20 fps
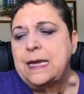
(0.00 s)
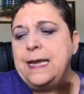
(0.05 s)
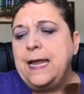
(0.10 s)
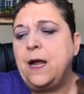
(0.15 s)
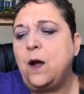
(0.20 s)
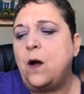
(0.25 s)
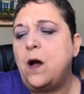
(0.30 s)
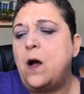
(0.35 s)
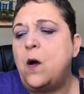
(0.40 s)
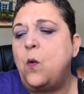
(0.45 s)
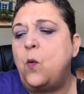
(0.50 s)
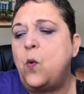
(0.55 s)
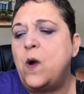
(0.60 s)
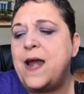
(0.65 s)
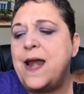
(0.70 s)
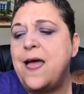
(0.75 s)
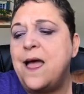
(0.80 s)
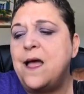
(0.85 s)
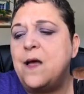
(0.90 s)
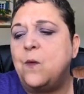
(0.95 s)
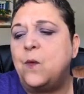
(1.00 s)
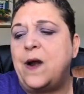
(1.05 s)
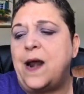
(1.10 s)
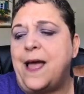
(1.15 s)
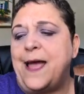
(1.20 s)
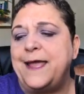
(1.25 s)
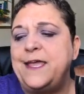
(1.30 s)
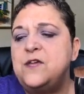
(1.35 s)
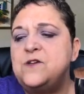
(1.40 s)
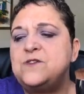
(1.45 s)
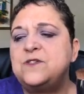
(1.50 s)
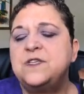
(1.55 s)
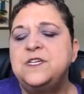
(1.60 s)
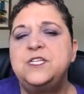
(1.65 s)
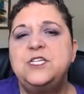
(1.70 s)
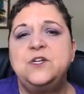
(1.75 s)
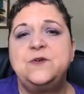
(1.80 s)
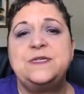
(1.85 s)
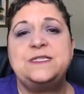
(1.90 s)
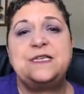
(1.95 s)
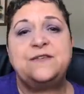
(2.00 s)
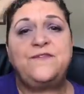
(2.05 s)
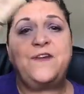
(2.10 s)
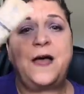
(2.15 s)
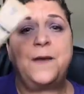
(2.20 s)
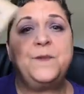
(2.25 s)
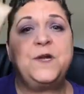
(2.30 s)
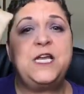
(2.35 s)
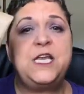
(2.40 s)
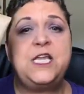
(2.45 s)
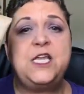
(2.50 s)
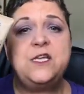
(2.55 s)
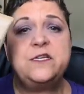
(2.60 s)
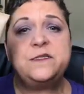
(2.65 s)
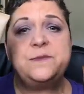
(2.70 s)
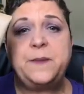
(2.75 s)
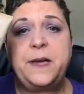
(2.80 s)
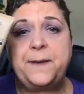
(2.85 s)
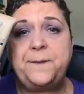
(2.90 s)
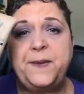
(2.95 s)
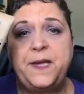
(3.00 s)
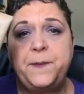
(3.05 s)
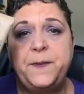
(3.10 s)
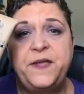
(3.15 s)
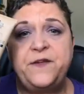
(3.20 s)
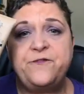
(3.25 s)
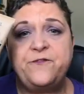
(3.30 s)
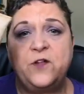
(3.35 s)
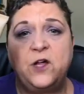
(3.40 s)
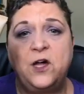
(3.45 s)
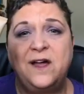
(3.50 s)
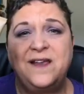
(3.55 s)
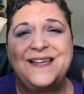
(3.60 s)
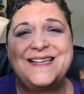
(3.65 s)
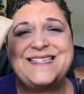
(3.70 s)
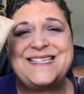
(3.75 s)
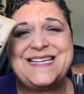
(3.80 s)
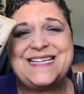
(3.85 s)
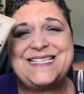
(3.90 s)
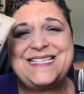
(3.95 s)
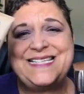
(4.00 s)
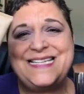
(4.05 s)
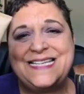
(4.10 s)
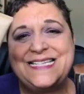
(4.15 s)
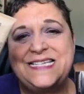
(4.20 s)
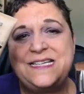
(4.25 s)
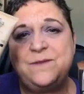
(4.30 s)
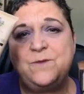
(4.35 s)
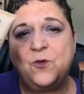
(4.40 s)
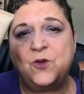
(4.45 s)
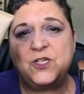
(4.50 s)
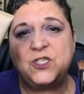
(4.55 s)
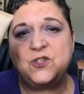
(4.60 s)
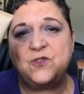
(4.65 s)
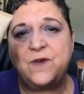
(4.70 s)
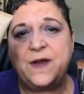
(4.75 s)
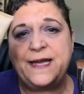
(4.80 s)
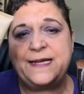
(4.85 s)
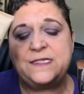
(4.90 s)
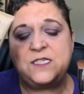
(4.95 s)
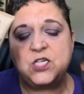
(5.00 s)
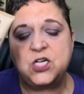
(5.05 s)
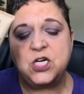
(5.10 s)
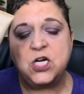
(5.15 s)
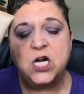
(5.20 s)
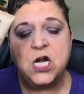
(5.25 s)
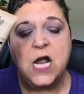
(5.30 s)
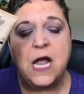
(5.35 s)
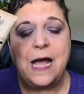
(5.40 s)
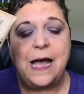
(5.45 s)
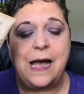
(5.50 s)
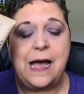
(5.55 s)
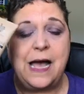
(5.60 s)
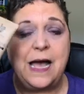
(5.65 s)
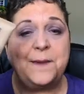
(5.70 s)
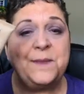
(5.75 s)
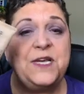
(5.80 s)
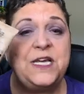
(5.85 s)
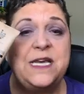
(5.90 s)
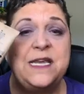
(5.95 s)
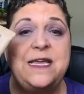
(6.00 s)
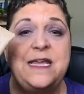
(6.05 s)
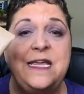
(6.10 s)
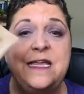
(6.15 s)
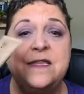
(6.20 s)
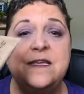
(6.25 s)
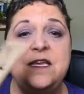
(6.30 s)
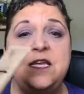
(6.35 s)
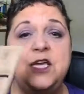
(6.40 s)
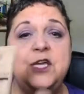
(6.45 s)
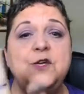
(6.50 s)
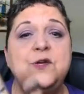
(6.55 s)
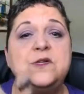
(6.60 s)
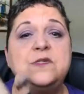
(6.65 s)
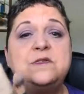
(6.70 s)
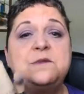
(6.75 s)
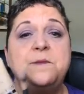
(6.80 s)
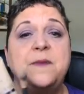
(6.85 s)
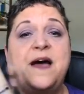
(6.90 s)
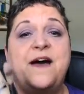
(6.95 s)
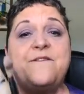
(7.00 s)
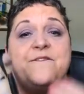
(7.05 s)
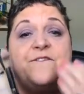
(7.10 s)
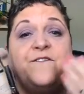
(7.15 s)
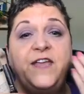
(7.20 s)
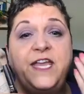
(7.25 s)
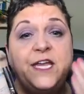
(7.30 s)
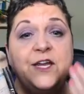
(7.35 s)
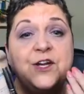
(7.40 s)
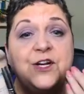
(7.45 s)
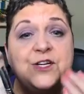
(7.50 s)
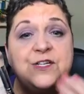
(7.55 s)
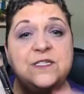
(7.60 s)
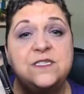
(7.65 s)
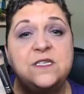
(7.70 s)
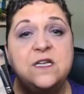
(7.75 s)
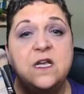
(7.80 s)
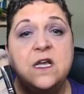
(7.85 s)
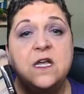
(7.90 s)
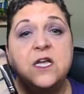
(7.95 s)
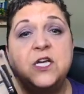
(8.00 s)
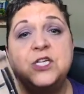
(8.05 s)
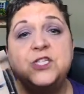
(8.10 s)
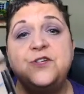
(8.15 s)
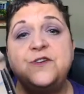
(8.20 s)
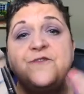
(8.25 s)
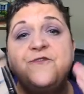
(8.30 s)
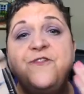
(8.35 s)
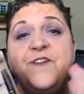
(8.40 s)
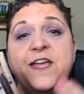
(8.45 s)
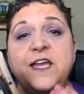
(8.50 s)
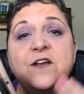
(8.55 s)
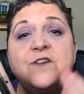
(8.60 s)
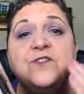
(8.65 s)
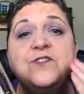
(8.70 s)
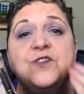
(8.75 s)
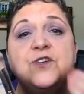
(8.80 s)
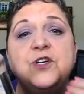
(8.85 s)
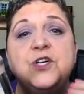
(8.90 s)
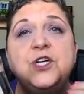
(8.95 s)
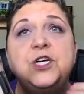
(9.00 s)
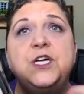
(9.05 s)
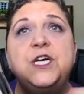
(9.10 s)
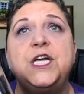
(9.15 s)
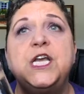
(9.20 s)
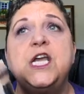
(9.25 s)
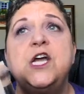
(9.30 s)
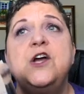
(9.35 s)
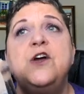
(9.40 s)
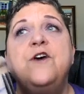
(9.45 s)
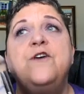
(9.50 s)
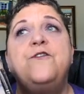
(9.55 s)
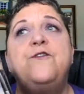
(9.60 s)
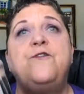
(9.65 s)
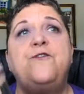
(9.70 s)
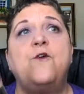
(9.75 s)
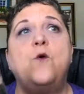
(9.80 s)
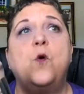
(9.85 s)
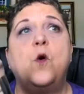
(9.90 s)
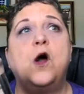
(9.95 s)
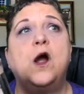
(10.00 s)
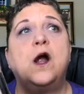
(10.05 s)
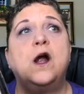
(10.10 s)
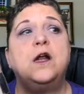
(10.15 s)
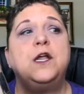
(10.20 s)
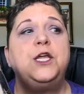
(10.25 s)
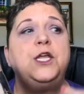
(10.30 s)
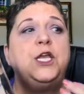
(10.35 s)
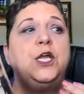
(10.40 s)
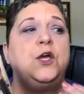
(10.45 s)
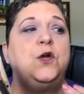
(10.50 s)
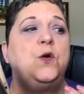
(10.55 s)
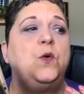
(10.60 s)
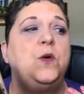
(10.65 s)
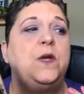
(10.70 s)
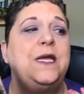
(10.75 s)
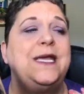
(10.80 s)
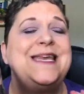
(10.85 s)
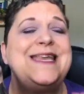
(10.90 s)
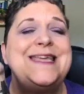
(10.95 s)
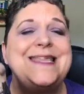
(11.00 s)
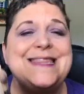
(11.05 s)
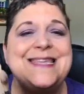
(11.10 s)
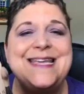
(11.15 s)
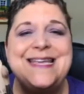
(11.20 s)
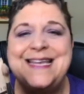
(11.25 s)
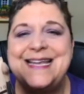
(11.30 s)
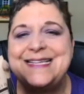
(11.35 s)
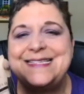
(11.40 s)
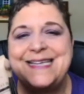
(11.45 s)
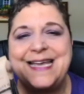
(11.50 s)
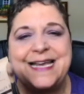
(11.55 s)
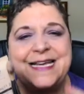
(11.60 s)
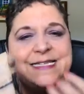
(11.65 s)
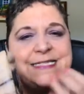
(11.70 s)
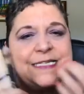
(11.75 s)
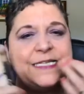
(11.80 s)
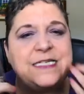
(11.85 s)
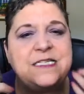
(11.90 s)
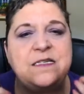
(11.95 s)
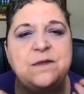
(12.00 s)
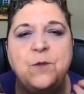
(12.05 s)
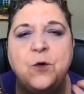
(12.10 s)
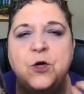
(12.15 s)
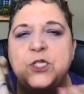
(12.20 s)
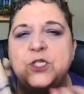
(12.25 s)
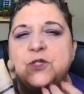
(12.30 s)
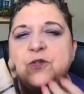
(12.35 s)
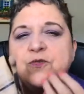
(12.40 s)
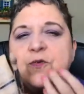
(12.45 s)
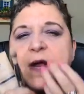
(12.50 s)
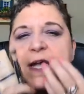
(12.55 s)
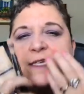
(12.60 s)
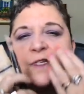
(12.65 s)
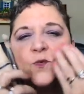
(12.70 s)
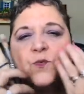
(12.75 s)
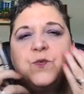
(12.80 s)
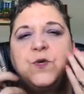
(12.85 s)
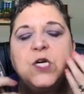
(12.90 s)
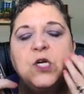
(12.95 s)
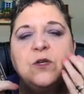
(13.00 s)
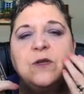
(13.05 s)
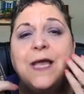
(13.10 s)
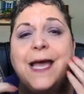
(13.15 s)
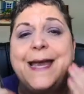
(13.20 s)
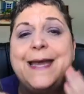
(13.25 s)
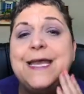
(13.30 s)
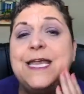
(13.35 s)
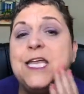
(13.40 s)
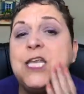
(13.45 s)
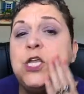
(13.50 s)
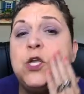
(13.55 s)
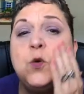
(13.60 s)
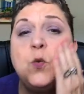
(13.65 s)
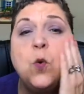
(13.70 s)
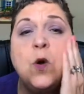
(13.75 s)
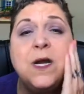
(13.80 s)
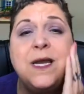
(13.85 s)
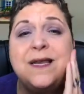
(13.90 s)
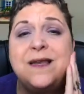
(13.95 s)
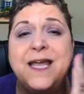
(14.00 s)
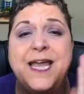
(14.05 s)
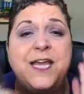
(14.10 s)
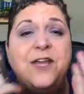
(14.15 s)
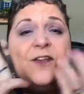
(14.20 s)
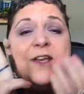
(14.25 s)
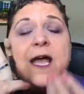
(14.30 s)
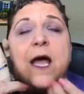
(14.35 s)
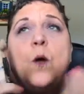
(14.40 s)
Now, when I, what I usually do is if I'm gonna use my BB Flawless, a tinted moisturizer, I'm gonna either use my fingers, because your fingers are good for, you know, anything that's like a tinted moisturizer, real light, and you want it light. You're